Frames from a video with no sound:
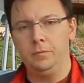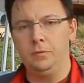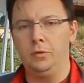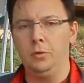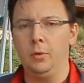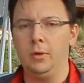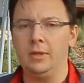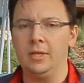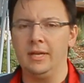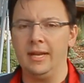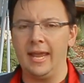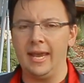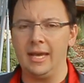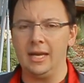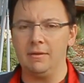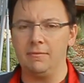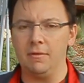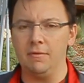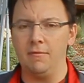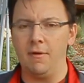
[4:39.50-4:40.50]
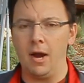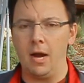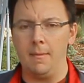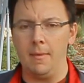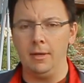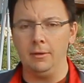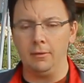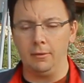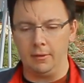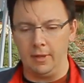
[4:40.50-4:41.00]
doing the negative
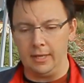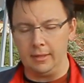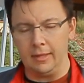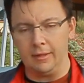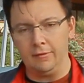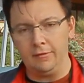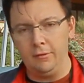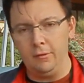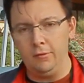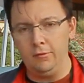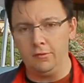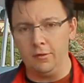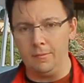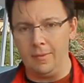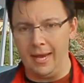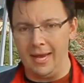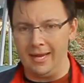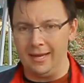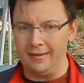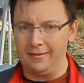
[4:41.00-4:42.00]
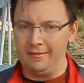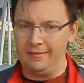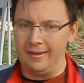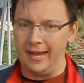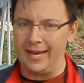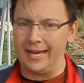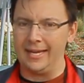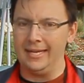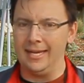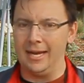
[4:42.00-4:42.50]
environmental thing, let's use them in a
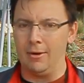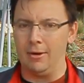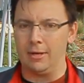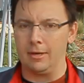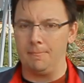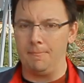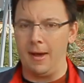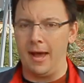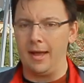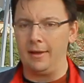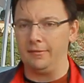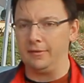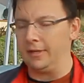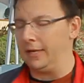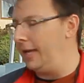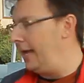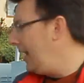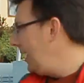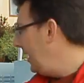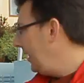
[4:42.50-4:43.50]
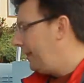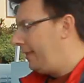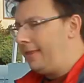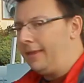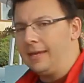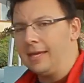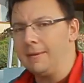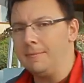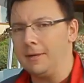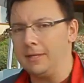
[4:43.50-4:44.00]
secondary capacity.
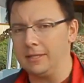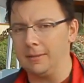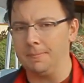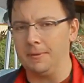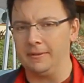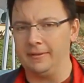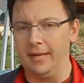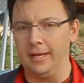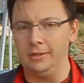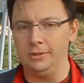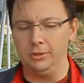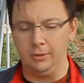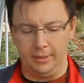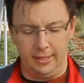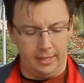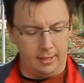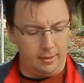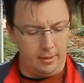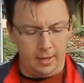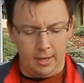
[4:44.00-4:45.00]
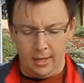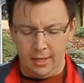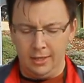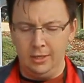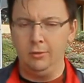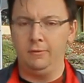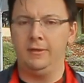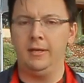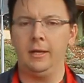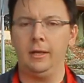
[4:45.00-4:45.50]
Think about the potential here.
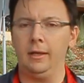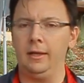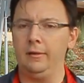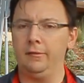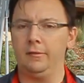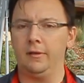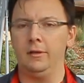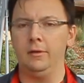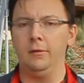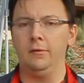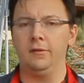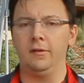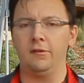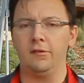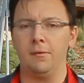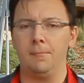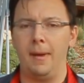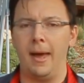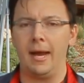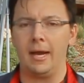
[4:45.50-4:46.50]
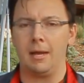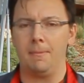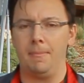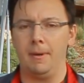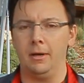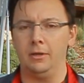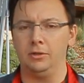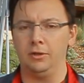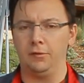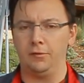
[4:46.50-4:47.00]
Utilities can use it as a backup
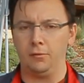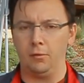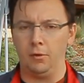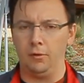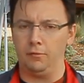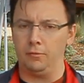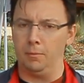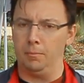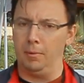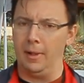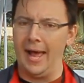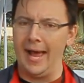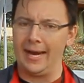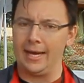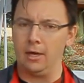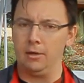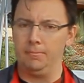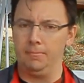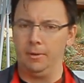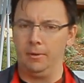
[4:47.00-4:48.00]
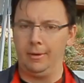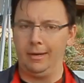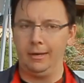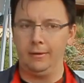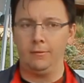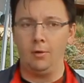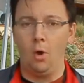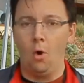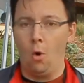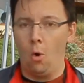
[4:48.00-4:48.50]
energy source for blackout
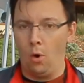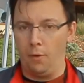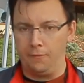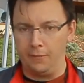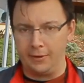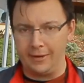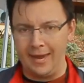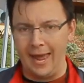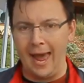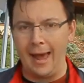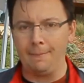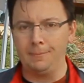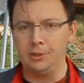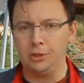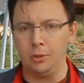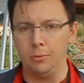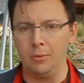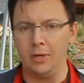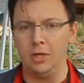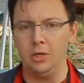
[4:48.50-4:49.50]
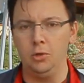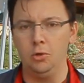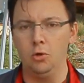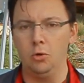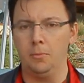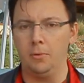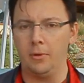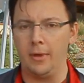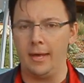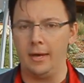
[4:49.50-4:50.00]
periods or for capturing
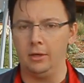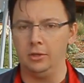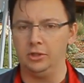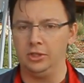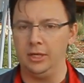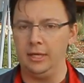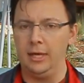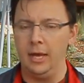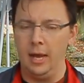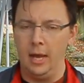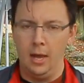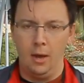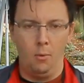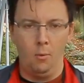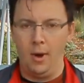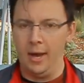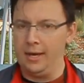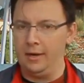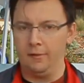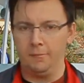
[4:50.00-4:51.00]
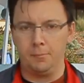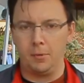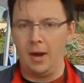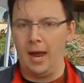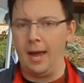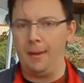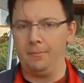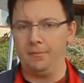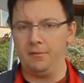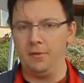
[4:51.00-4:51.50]
renewable energy when it's
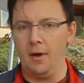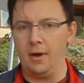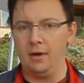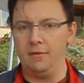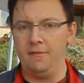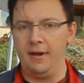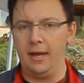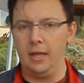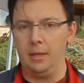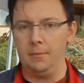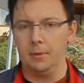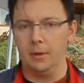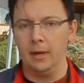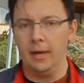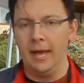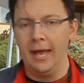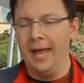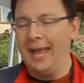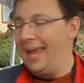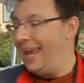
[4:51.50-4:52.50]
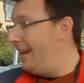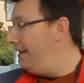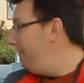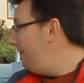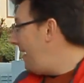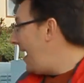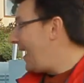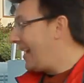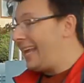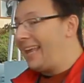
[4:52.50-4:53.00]
perhaps not available. In
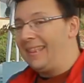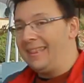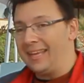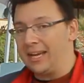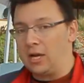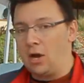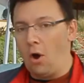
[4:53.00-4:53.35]
fact, the